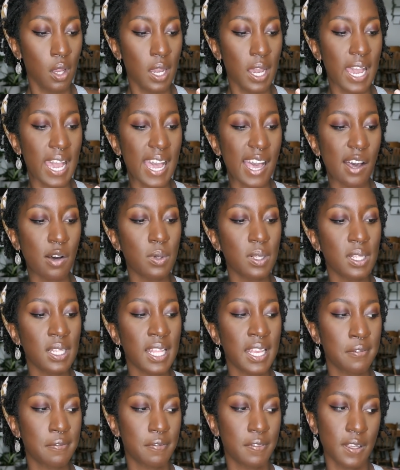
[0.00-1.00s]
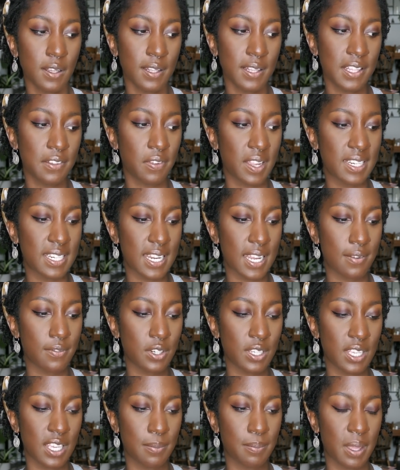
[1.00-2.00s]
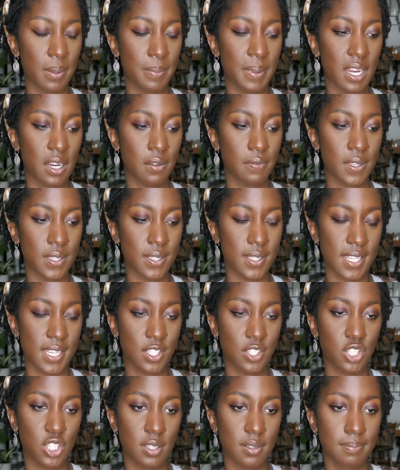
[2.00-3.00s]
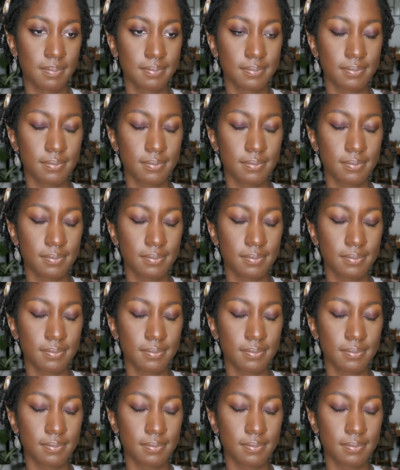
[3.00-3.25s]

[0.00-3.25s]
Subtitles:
How will I feel if I never get my manifestation?